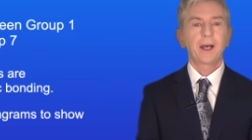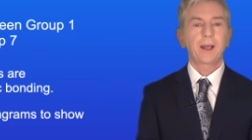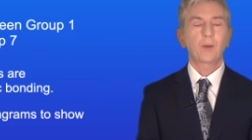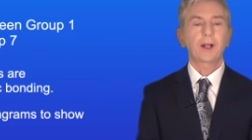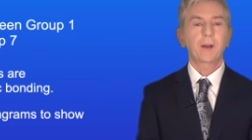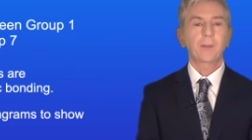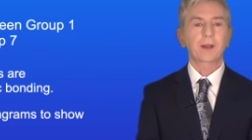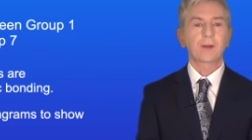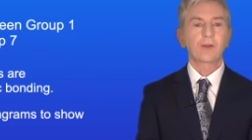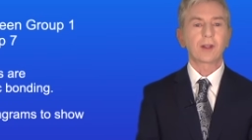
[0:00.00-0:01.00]
Hi and welcome
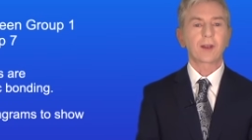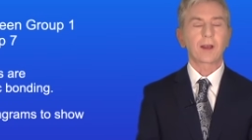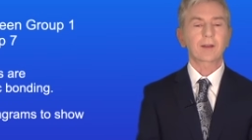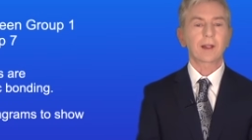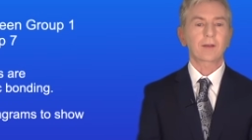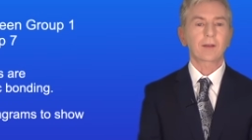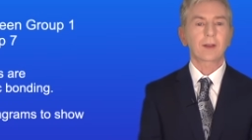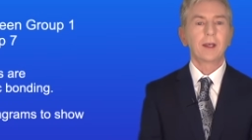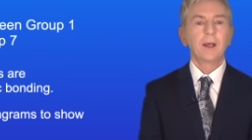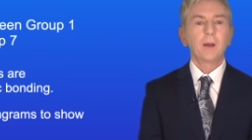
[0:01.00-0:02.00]
back to Free Science
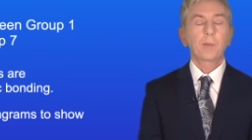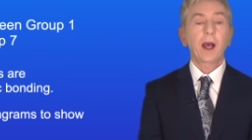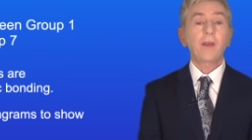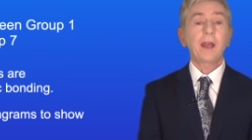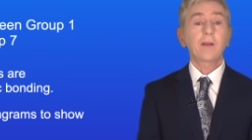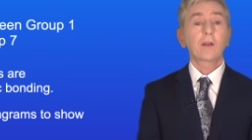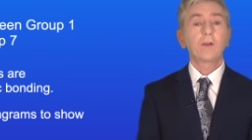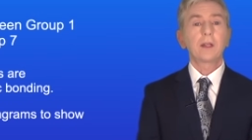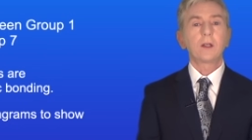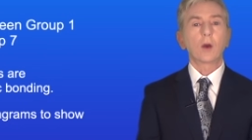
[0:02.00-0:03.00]
Lessons. By the end of this
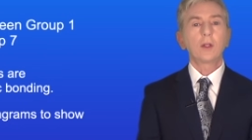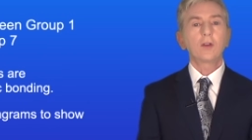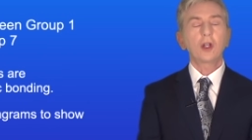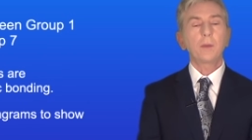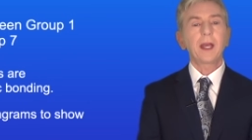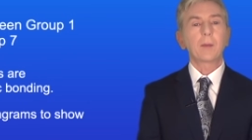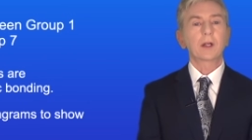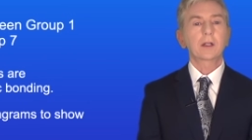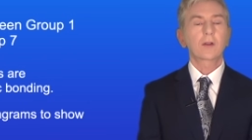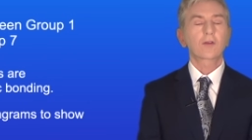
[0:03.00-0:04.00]
video, you should be
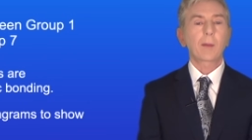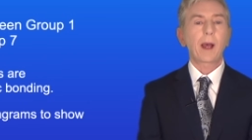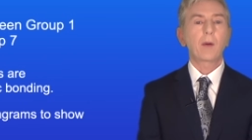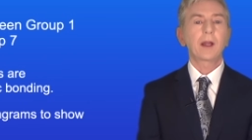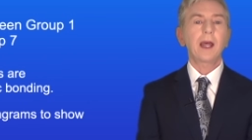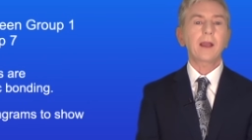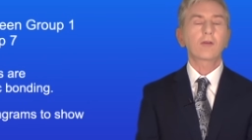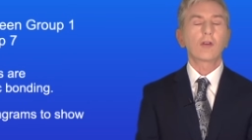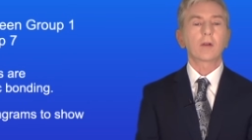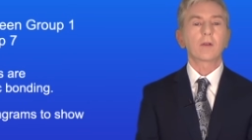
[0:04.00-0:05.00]
able to describe how
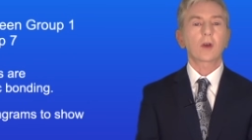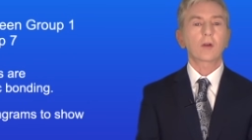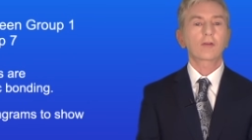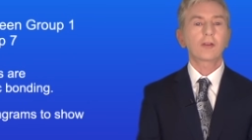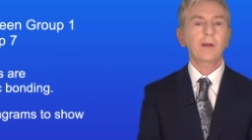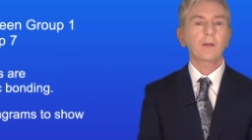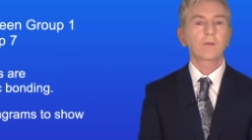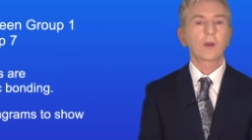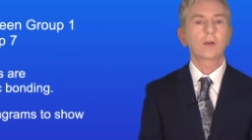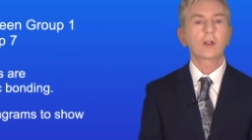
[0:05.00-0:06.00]
electrons are
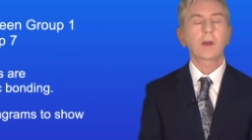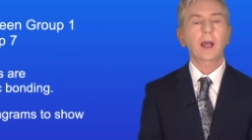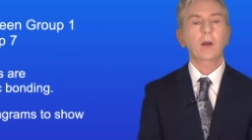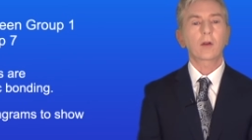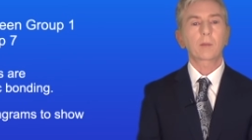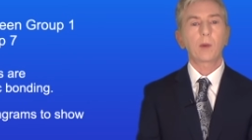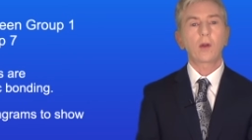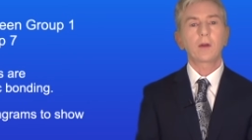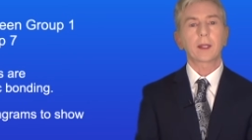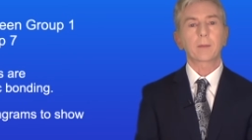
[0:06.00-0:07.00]
transferred during ionic
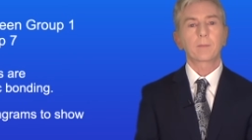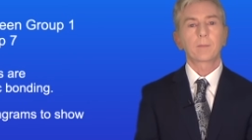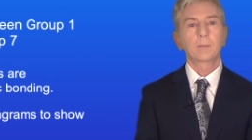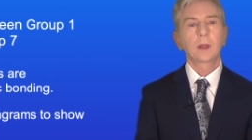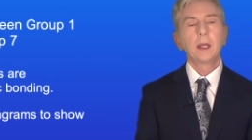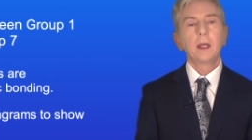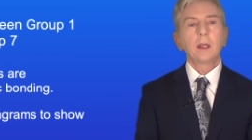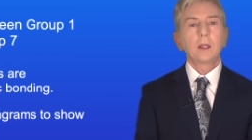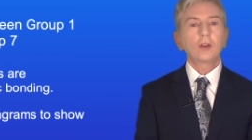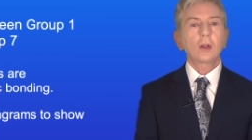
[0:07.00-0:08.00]
bonding.
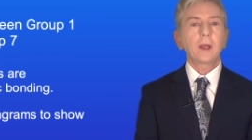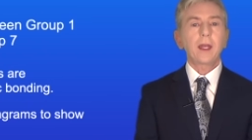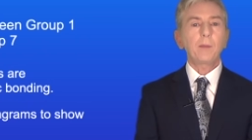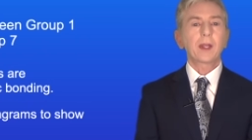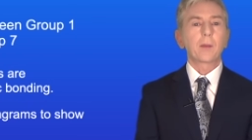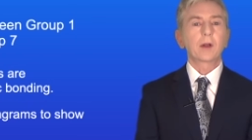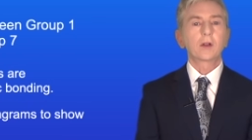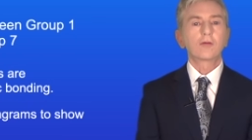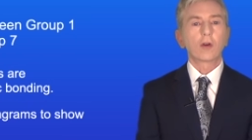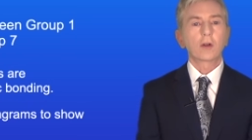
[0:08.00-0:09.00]
You should then be able
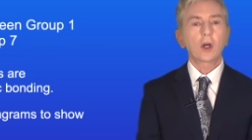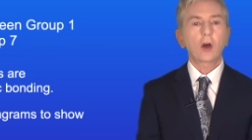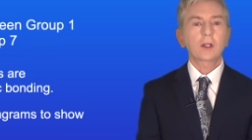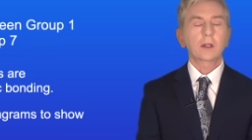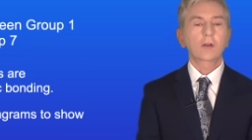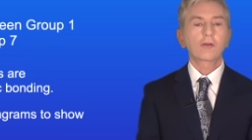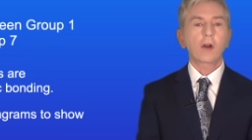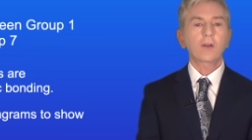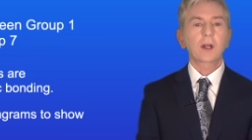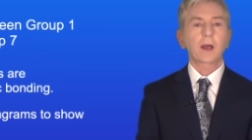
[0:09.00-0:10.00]
to draw dot and
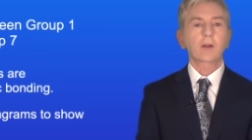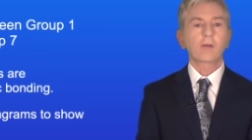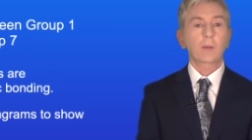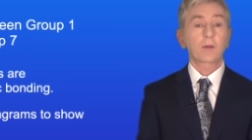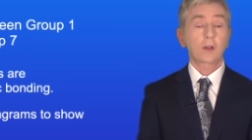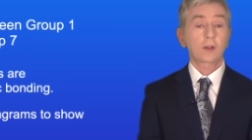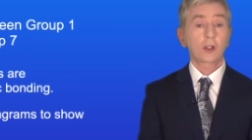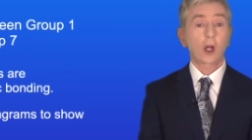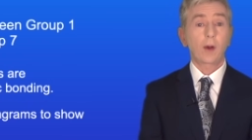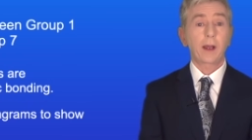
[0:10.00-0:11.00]
cross diagrams to
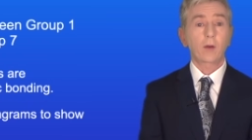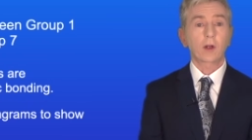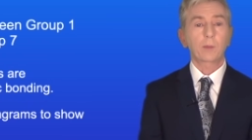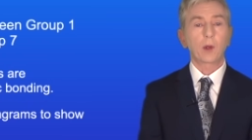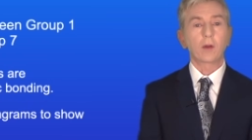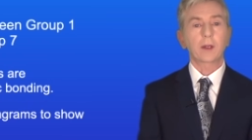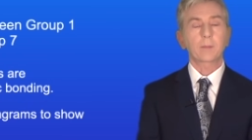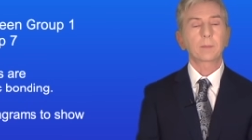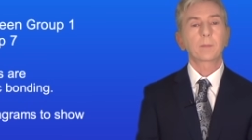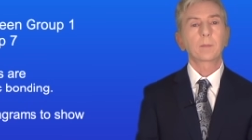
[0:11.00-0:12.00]
show ionic bonding.